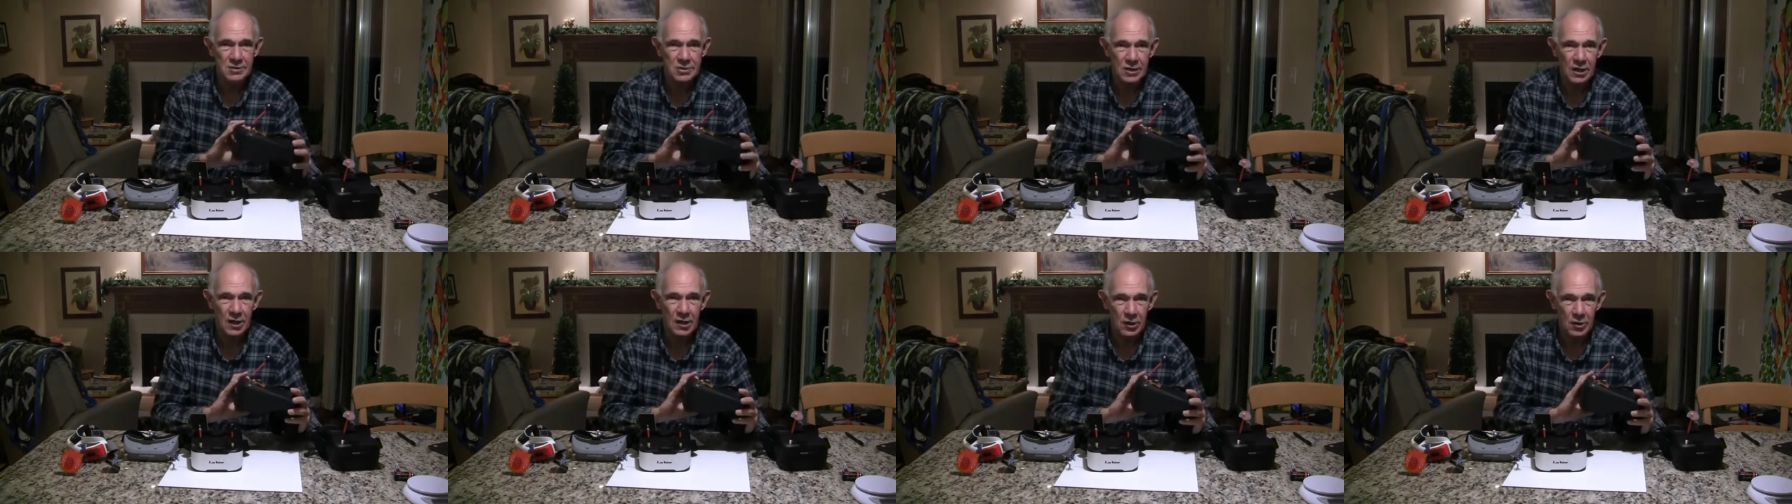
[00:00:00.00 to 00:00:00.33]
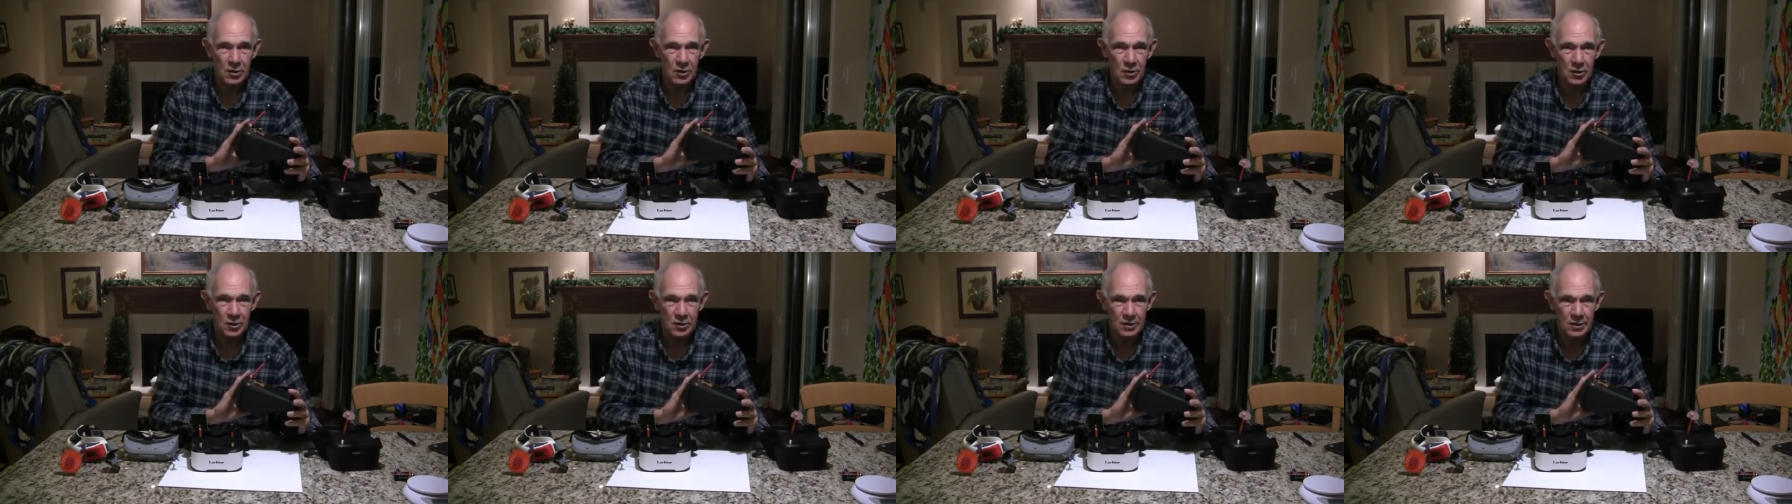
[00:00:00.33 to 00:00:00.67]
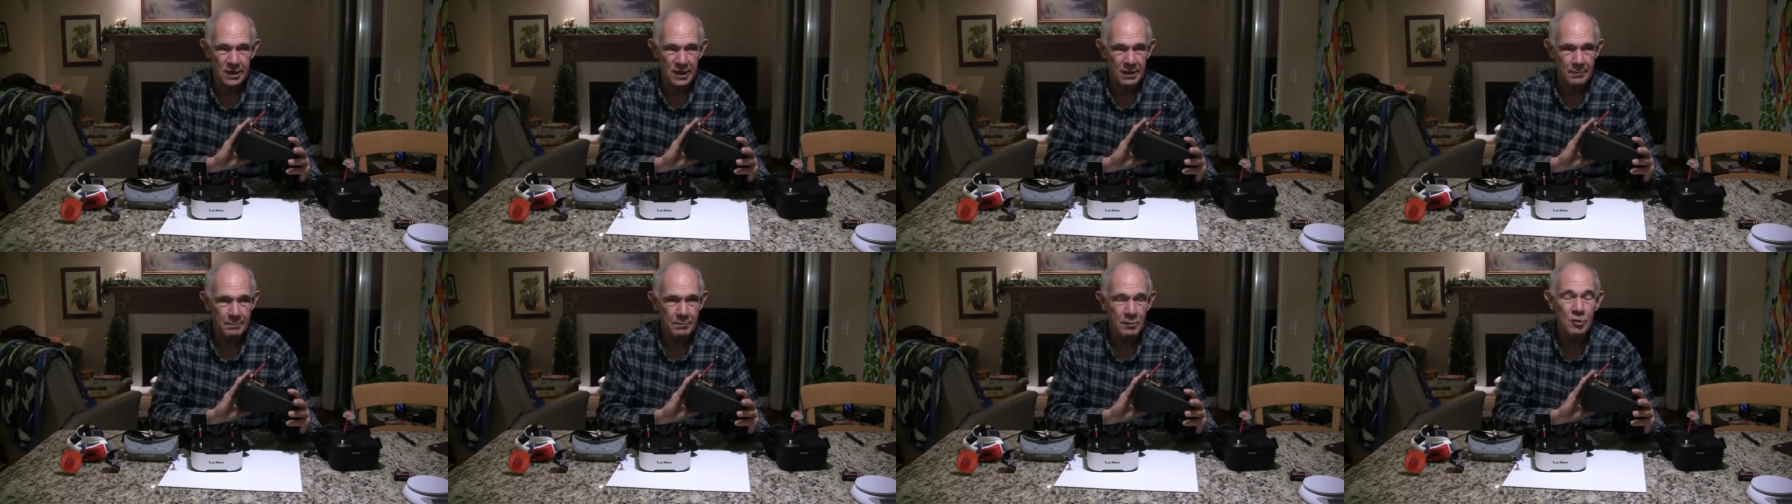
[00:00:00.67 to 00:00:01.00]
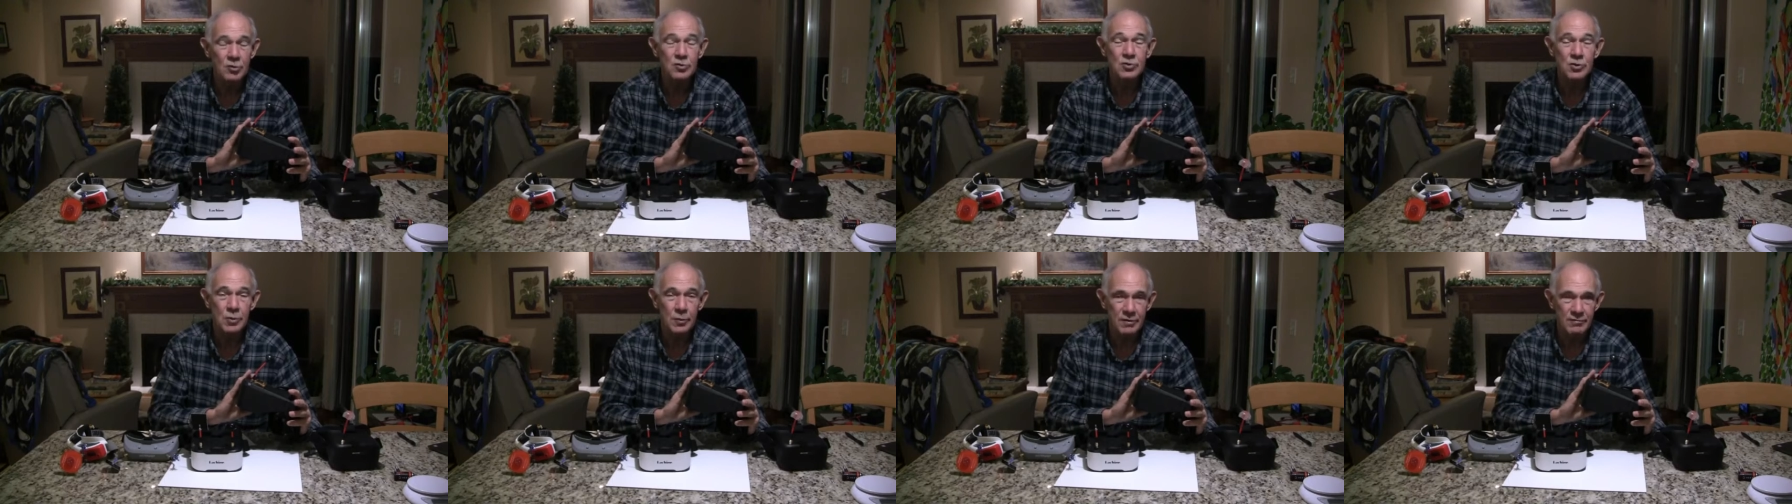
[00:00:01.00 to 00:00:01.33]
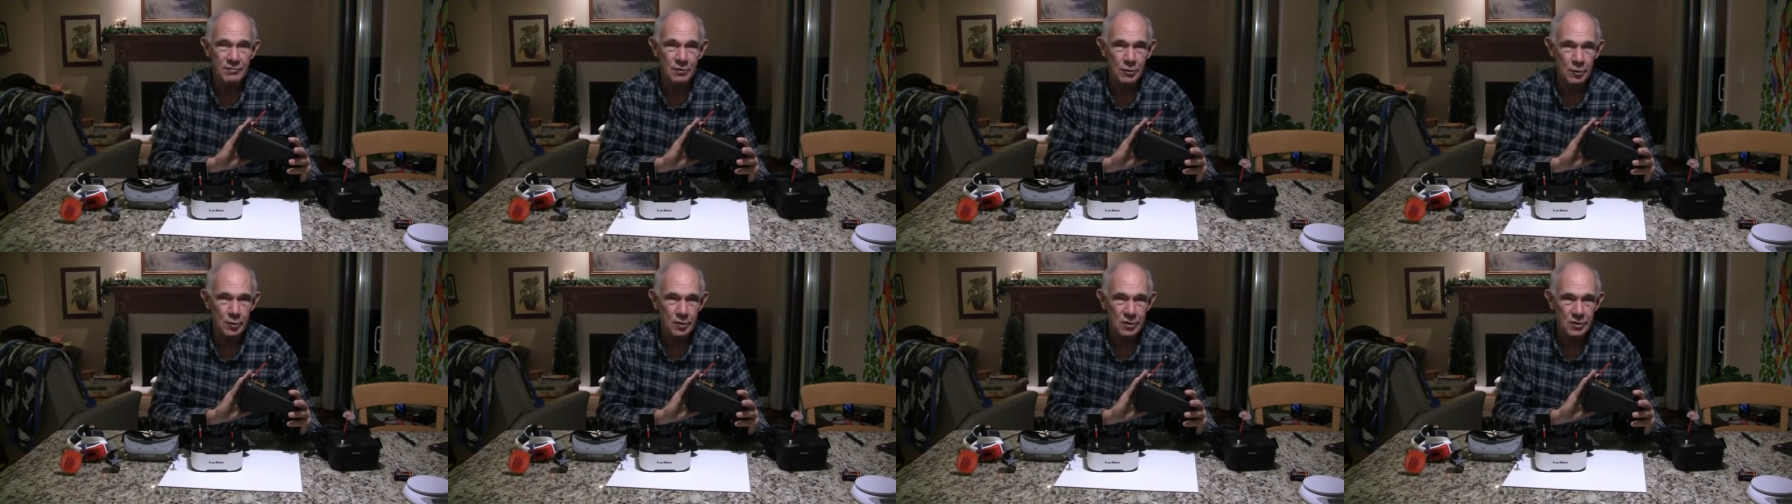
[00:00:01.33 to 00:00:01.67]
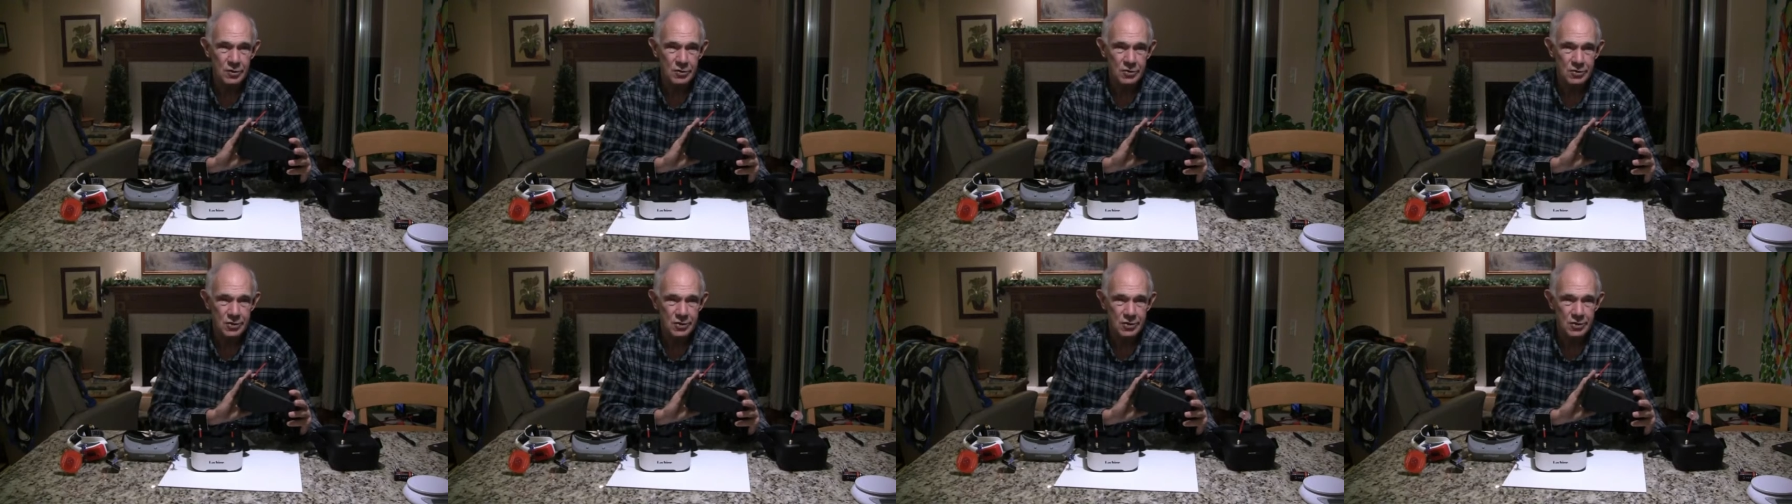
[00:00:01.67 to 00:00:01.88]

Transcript: goggle that most of the reviewers